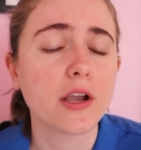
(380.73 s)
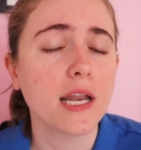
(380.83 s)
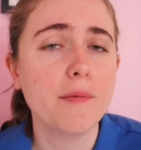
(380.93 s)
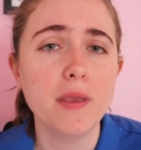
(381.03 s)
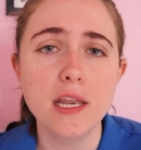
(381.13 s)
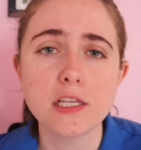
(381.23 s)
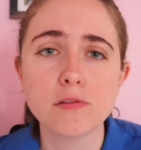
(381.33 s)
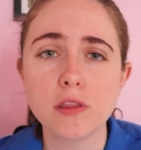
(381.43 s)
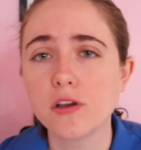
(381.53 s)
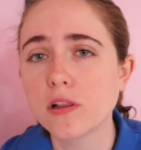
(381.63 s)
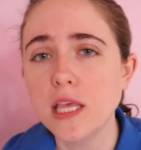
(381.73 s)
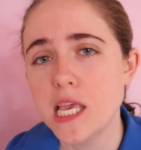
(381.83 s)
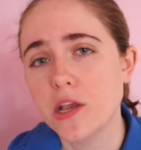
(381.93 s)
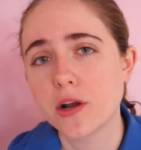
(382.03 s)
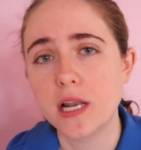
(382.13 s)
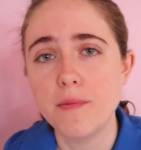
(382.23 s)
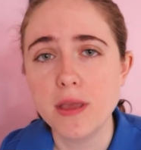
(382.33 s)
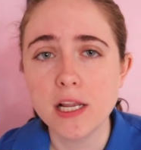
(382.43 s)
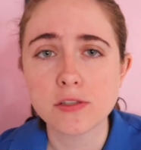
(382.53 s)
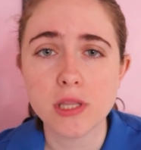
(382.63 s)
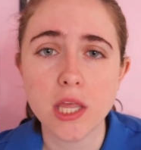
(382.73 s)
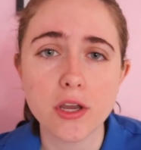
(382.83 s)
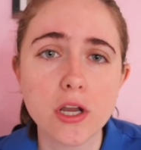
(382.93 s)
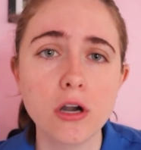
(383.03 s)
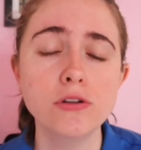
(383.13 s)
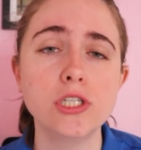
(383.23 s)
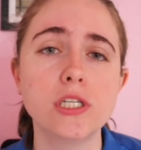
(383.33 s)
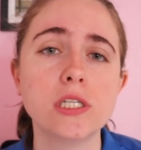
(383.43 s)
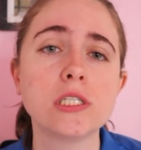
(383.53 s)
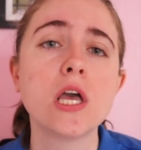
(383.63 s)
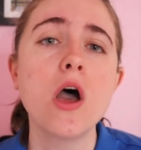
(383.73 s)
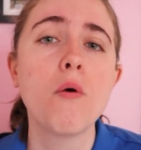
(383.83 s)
You're gonna have meetings with your league. You're gonna have meetings with other coaches,